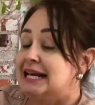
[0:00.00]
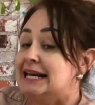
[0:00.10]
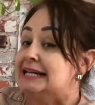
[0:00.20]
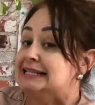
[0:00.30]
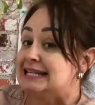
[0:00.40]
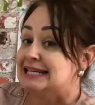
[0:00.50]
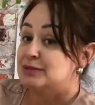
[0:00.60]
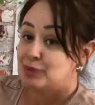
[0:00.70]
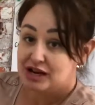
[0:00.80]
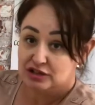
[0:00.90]
It is
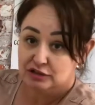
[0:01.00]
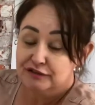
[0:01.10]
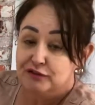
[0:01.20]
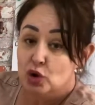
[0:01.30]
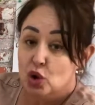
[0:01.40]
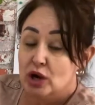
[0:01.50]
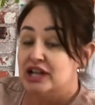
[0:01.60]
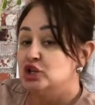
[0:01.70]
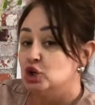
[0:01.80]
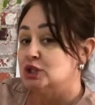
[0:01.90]
practical 4.
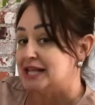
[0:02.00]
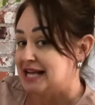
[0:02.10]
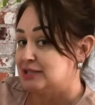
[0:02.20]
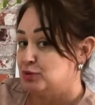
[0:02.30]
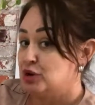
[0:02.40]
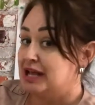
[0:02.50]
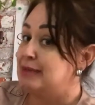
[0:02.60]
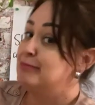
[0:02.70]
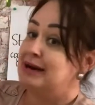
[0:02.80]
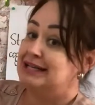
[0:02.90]
In your textbook,
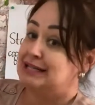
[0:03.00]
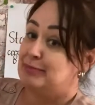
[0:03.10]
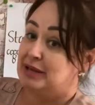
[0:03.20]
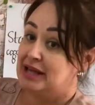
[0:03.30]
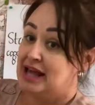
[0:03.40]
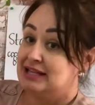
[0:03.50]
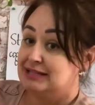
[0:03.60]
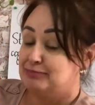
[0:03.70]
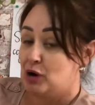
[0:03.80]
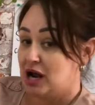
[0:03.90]
it might appear as
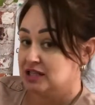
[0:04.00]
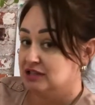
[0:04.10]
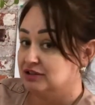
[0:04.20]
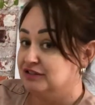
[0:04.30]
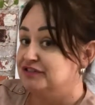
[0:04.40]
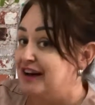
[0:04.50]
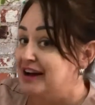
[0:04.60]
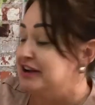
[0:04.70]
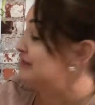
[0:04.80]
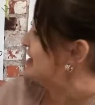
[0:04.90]
practical 5.